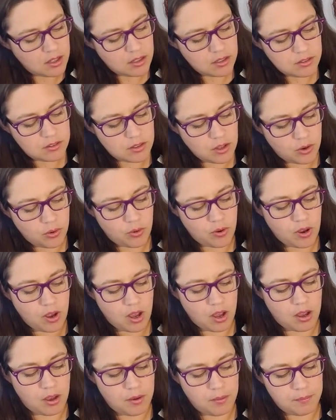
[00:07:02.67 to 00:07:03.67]
So,
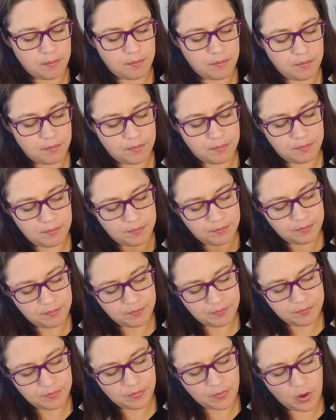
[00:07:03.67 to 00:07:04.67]
um,
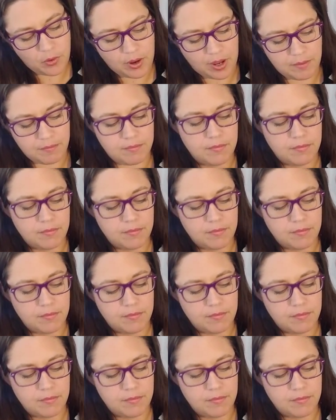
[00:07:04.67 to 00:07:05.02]
okay,